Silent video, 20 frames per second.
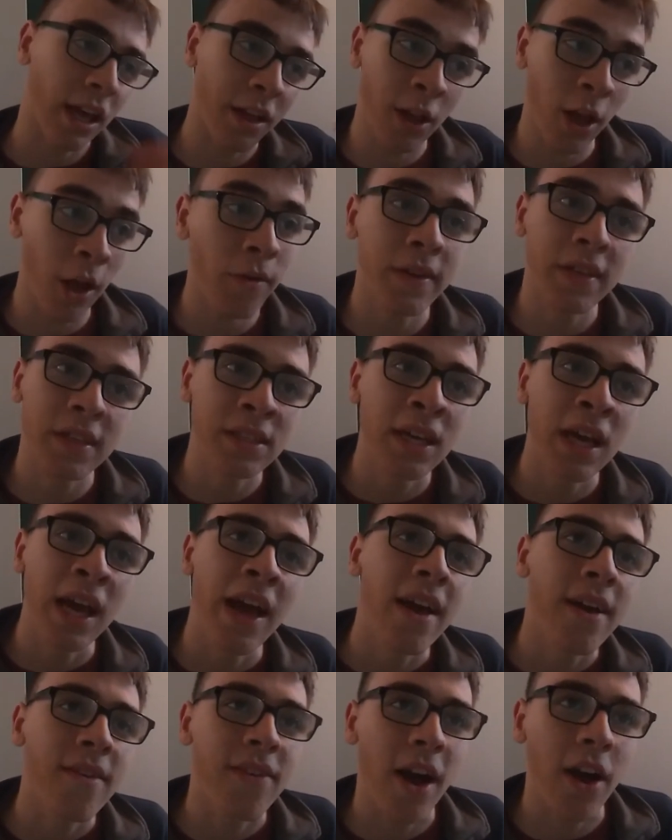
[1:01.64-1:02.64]
I know he's
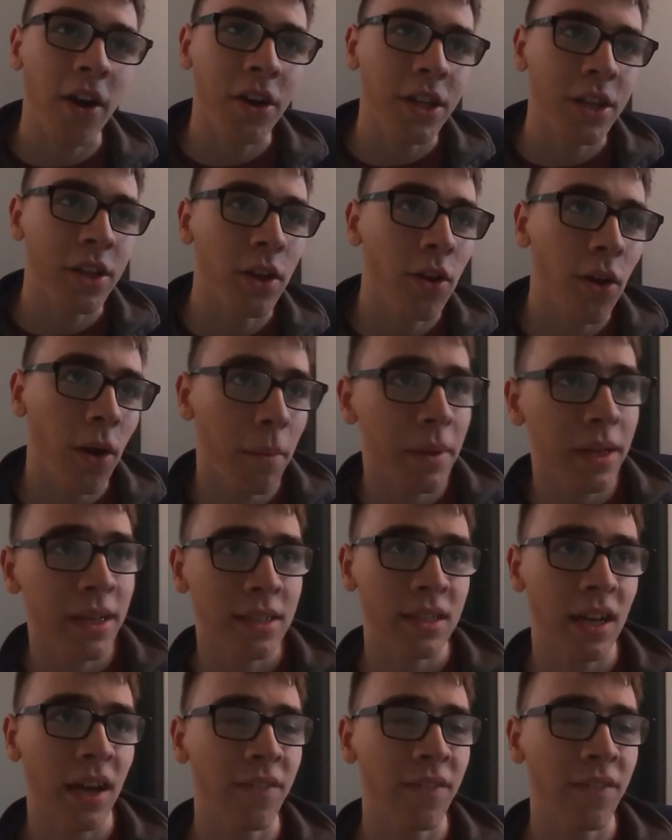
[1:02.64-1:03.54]
Falcon in the comics.